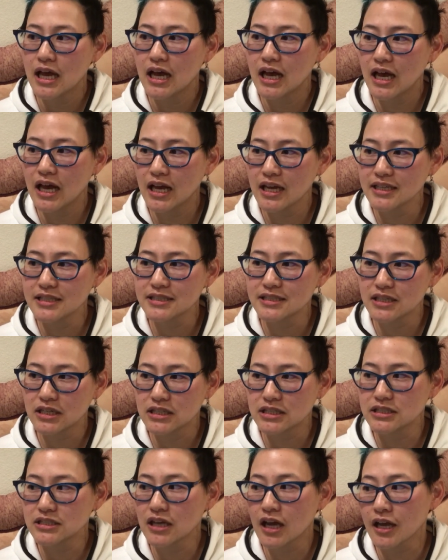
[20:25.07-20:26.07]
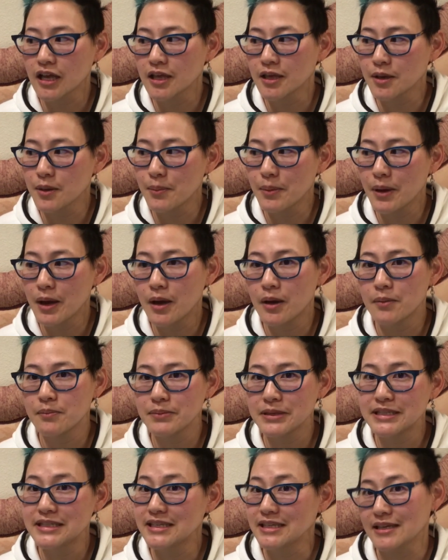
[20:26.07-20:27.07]
I started talking about
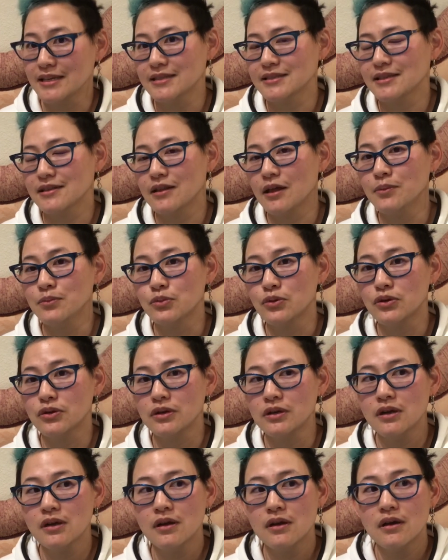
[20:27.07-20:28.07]
BTS a lot more